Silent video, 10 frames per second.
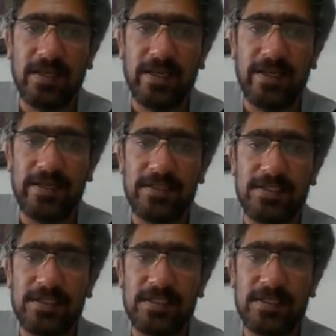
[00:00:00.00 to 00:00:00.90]
8,
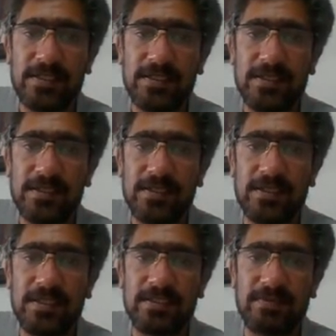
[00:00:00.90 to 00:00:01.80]

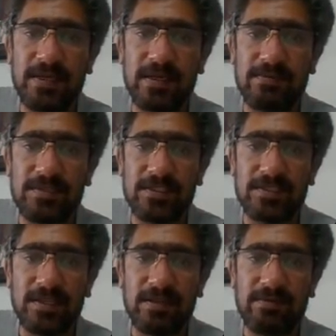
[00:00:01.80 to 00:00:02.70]
this becomes
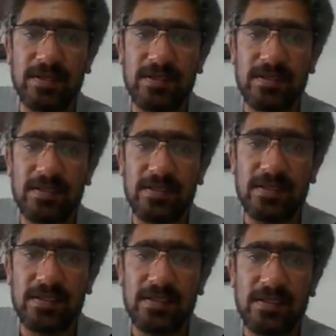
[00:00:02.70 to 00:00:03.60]
a 7.
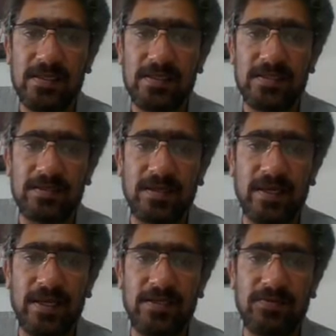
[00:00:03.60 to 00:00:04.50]
So
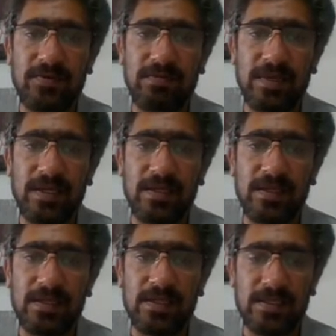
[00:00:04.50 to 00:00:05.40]
8 would make
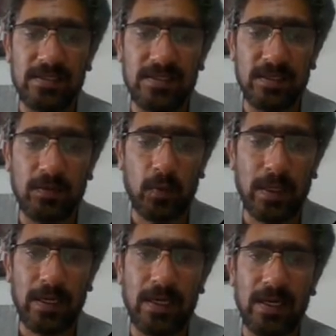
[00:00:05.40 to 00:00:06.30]
this a
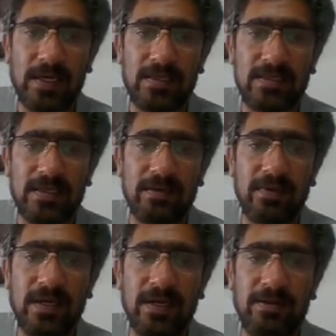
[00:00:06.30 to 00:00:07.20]
1 and a
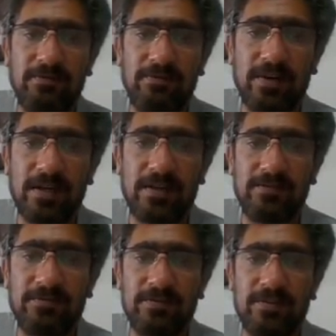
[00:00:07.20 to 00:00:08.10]
7 and a 5.
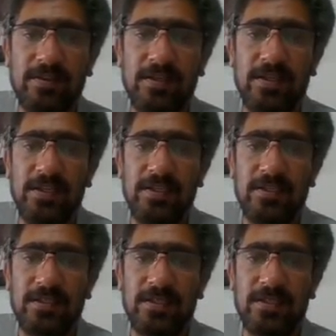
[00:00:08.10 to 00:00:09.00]

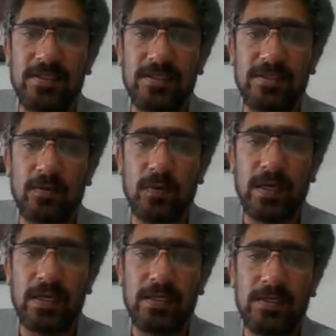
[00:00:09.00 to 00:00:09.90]
This is a
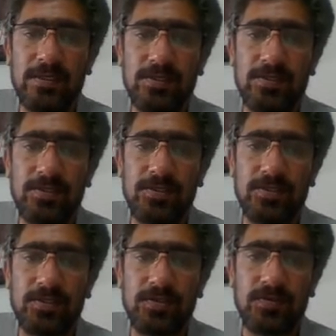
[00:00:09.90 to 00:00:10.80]
1,
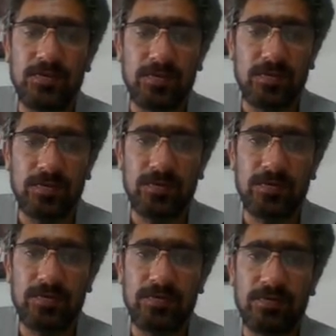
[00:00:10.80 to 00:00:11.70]
2,
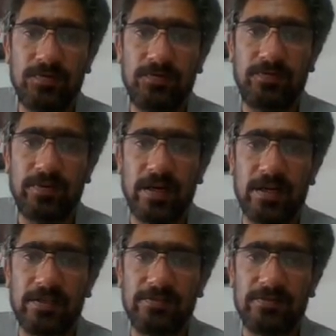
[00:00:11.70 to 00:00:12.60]

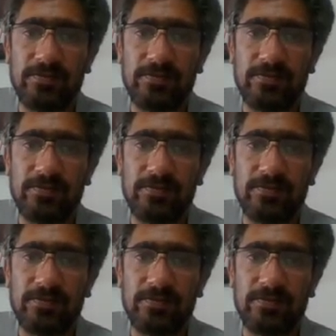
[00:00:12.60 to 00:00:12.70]
5.